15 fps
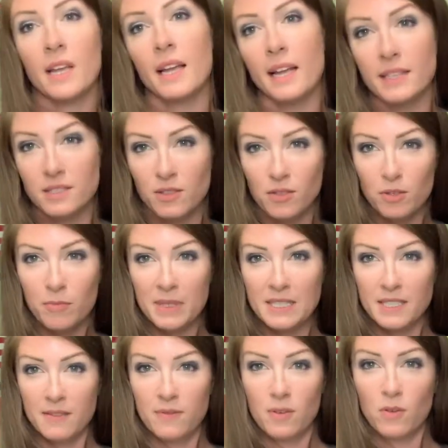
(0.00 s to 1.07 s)
It's a little bit
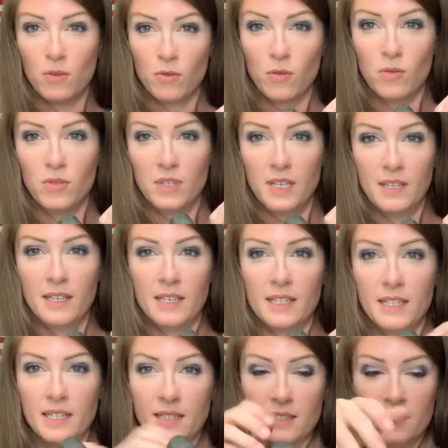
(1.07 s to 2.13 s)
difficult holding it like
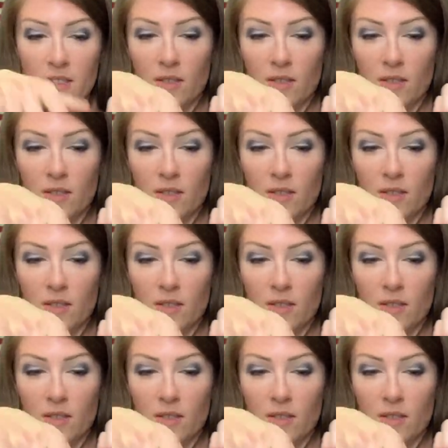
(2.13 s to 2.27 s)
this.